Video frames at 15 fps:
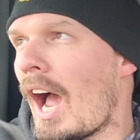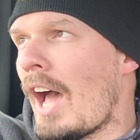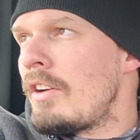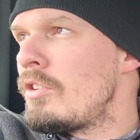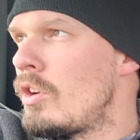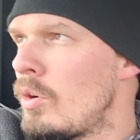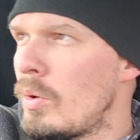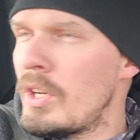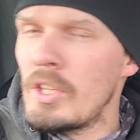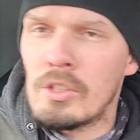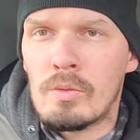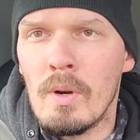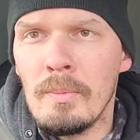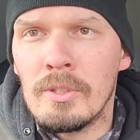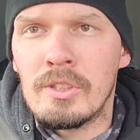I don't know where
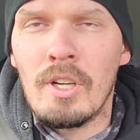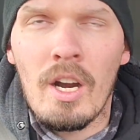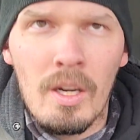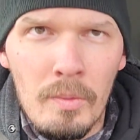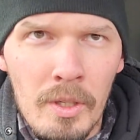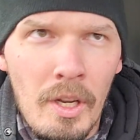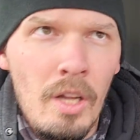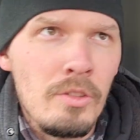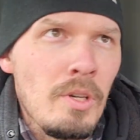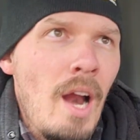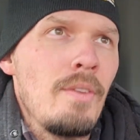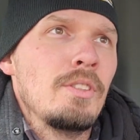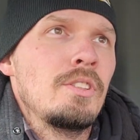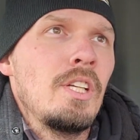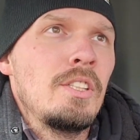this rumor started where y'all
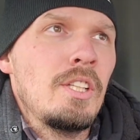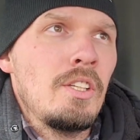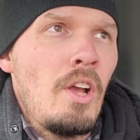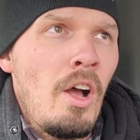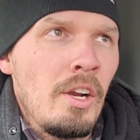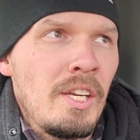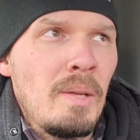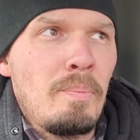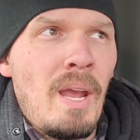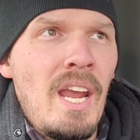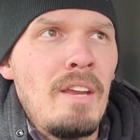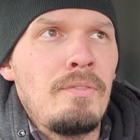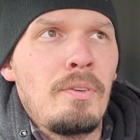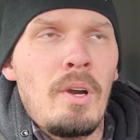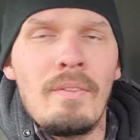drivers think that y'all get
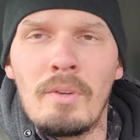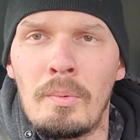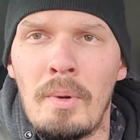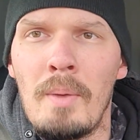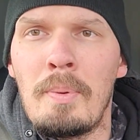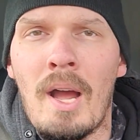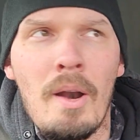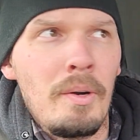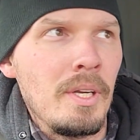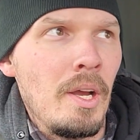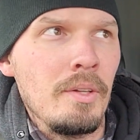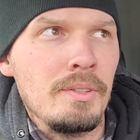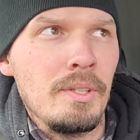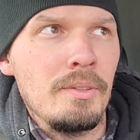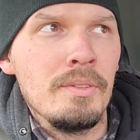paid for every repower
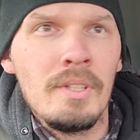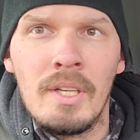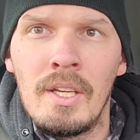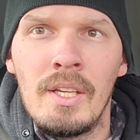y'all do.